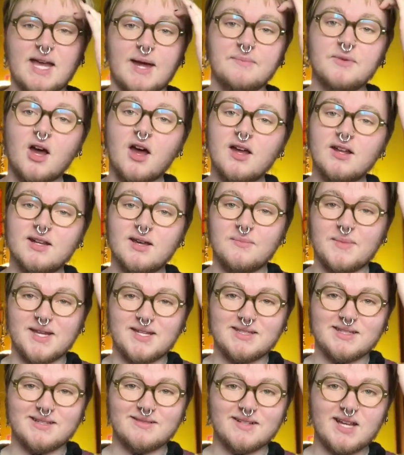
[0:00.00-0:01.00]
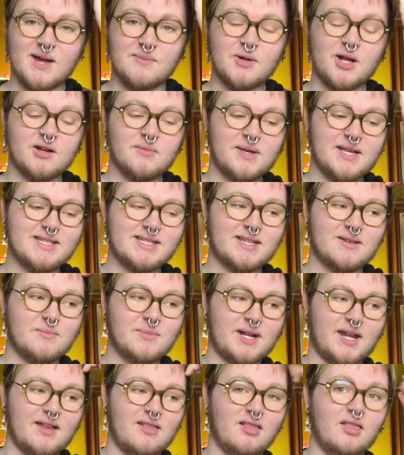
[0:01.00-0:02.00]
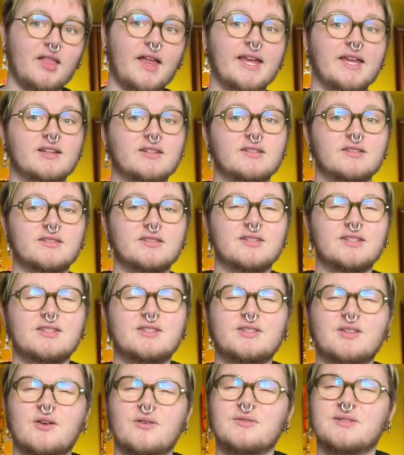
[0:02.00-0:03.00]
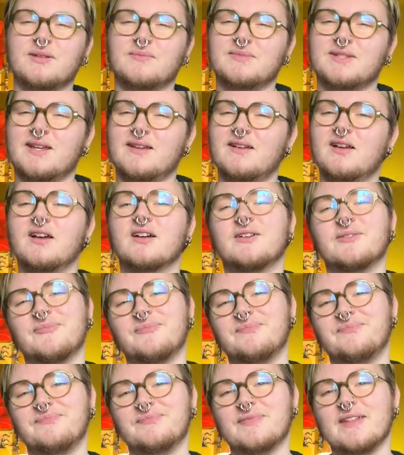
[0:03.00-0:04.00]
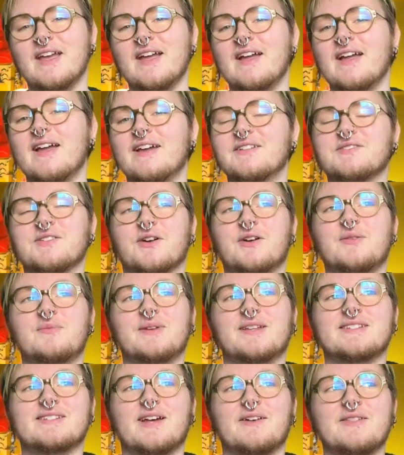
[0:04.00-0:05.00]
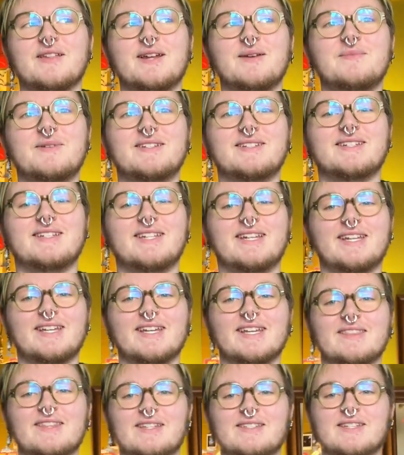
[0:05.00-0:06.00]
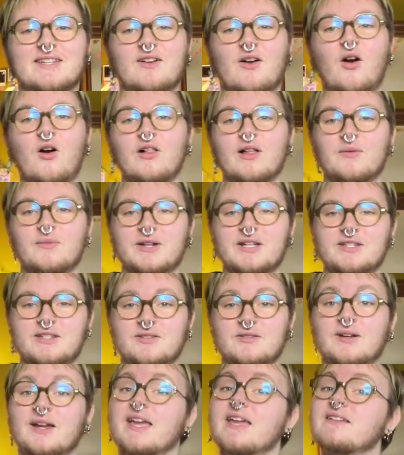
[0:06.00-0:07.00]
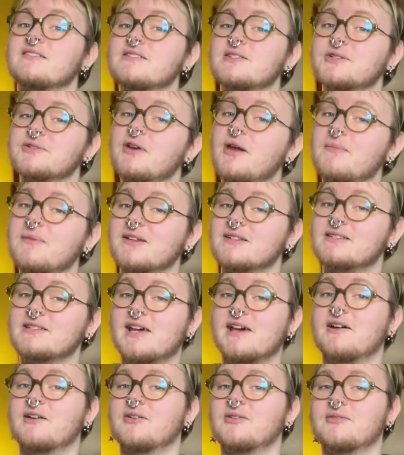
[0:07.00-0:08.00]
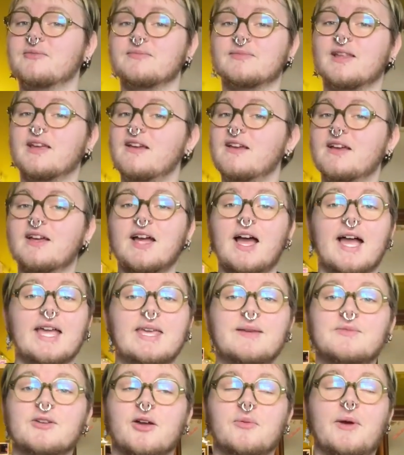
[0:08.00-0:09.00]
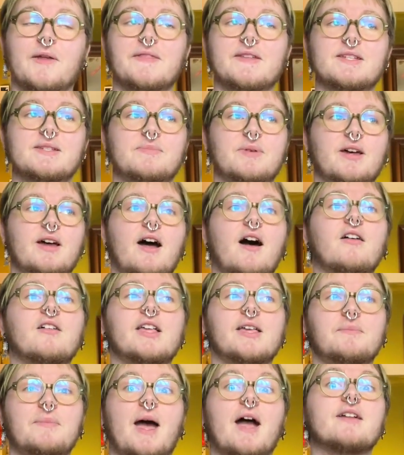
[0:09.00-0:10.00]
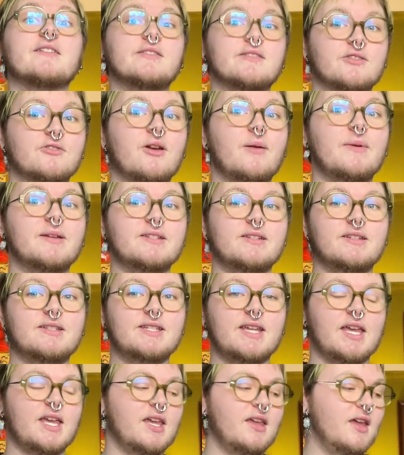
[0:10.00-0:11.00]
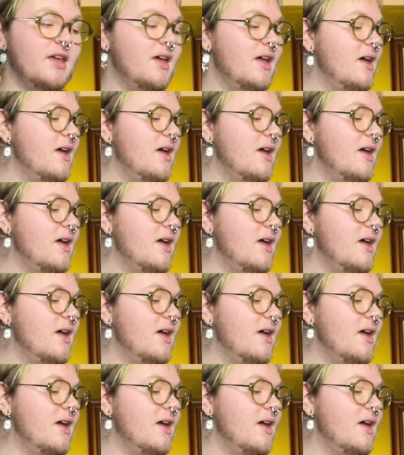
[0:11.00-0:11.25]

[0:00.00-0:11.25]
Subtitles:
I'm not amazing. But I like to sew sometimes. It's hard because now that I'm into knitting, that's like all I want to do. And ceramics now. I keep talking about this, but I'll get back to ceramics in a second.